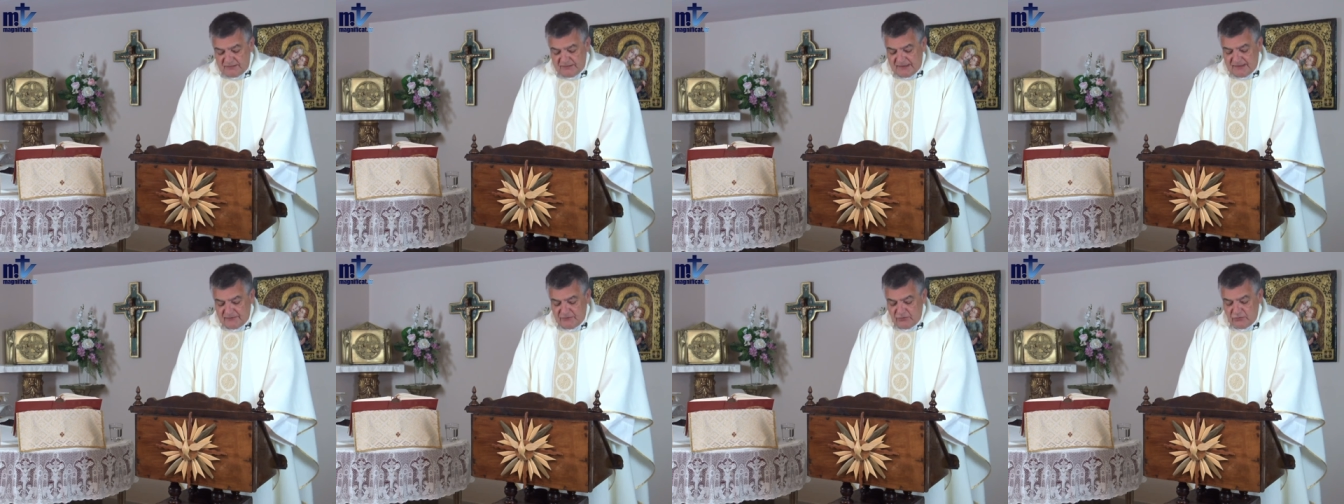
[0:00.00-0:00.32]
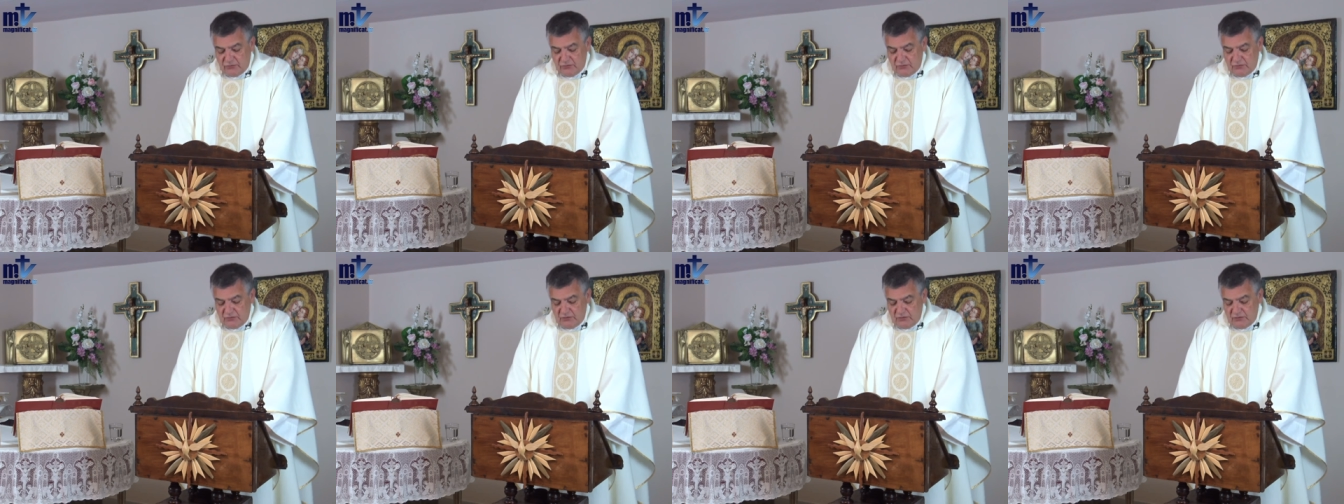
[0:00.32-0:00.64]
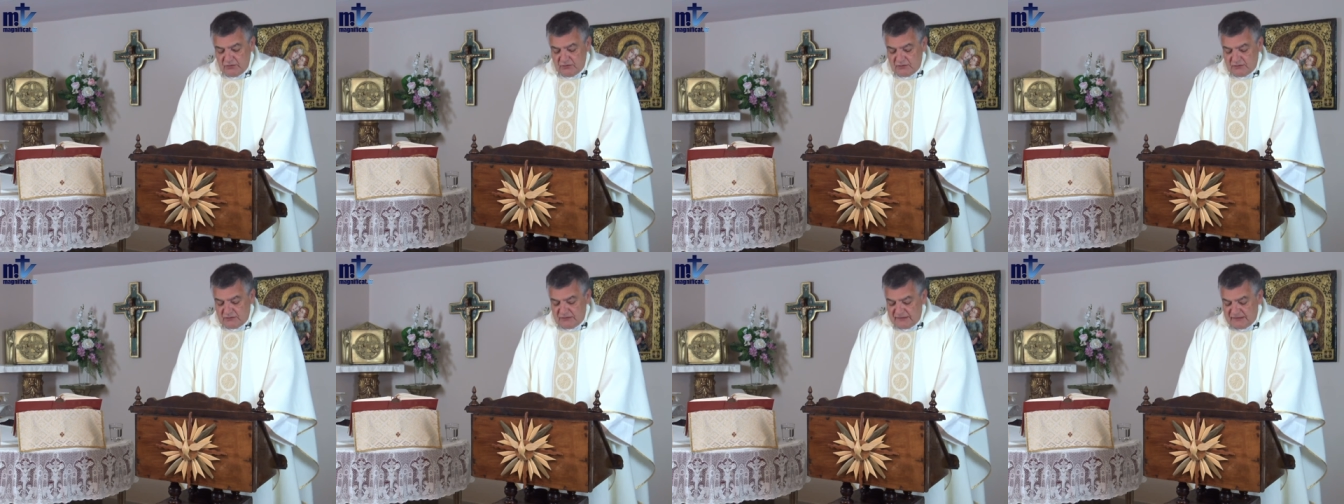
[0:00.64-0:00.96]
if you
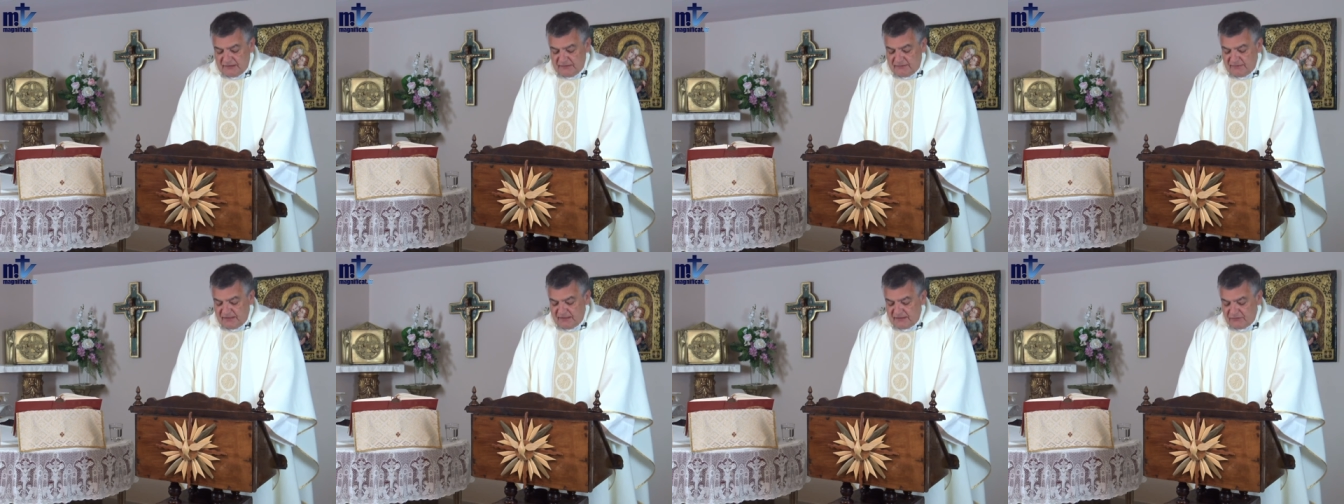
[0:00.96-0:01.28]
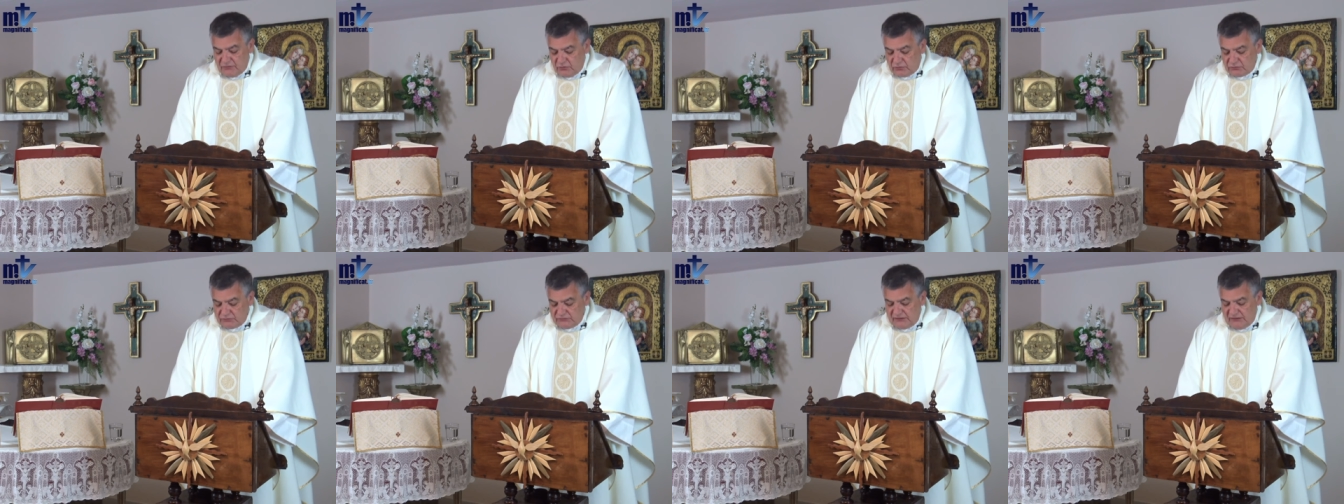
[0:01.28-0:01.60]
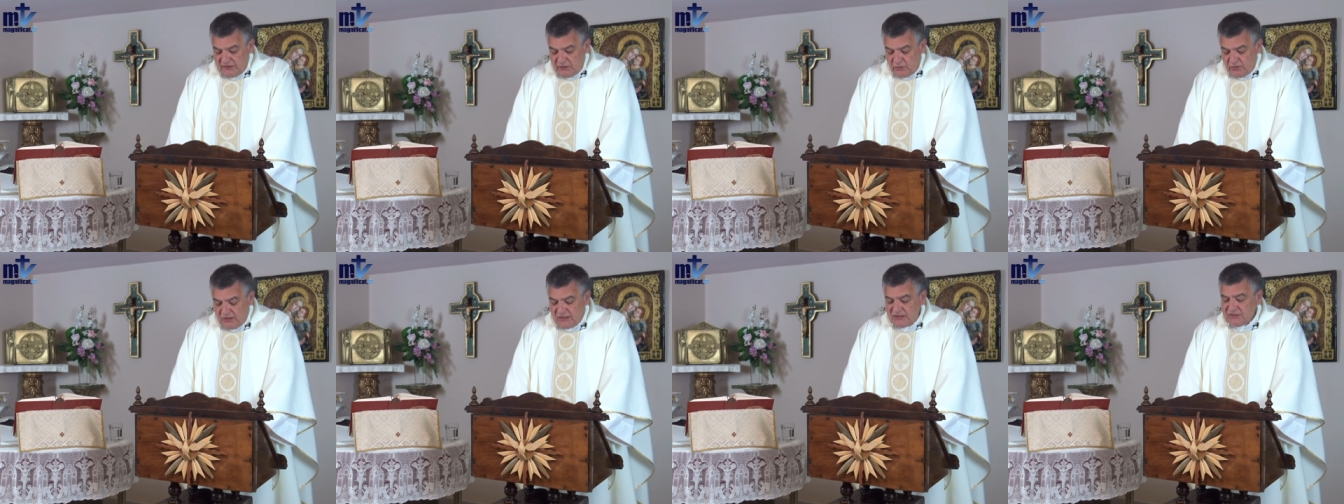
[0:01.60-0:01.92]
carried him away,
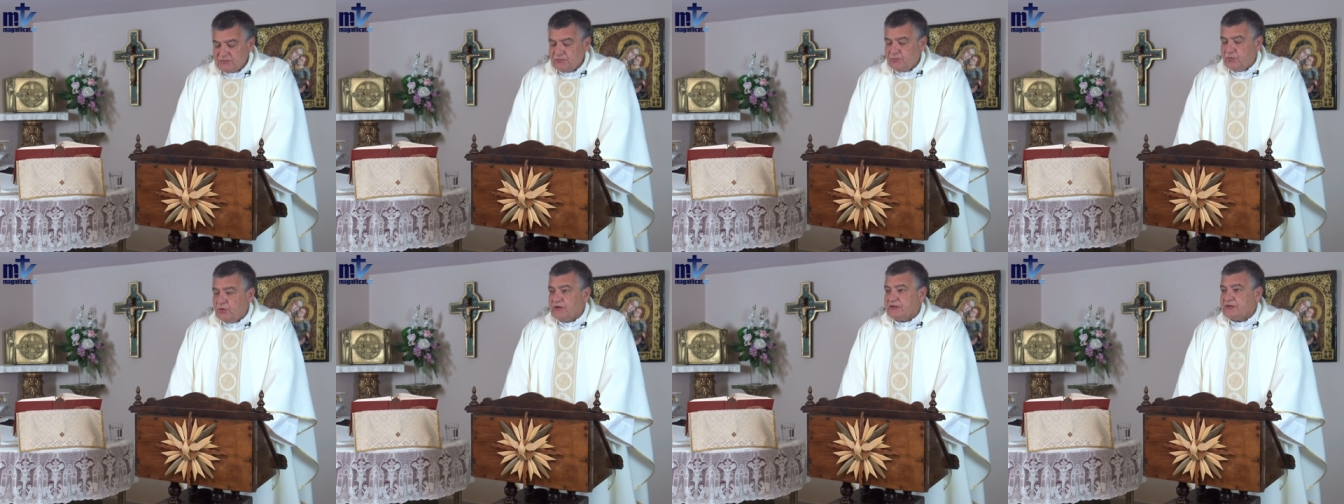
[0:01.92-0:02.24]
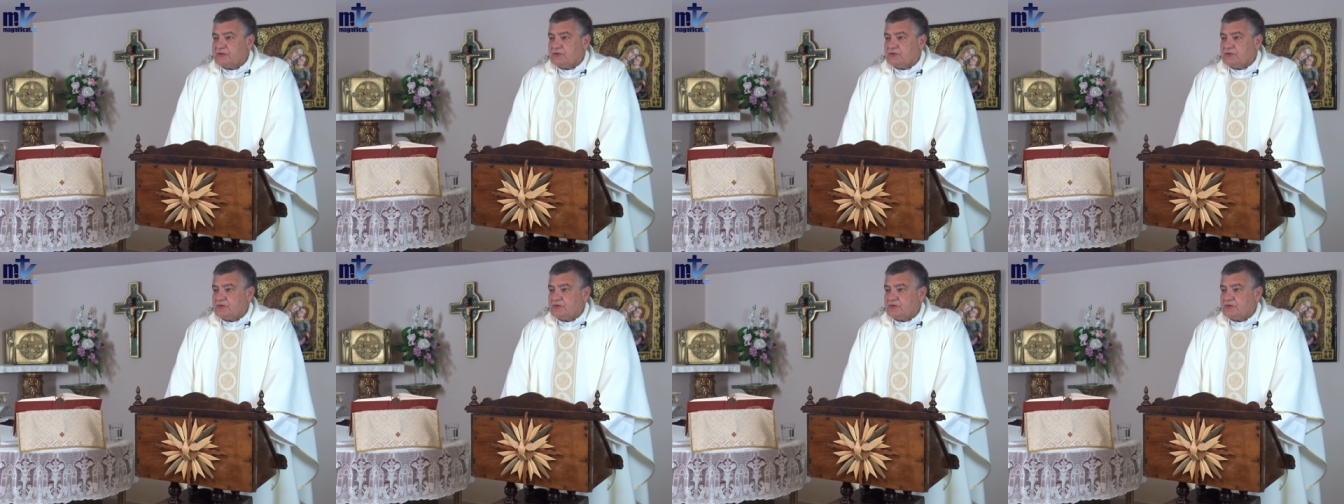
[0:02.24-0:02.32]
tell me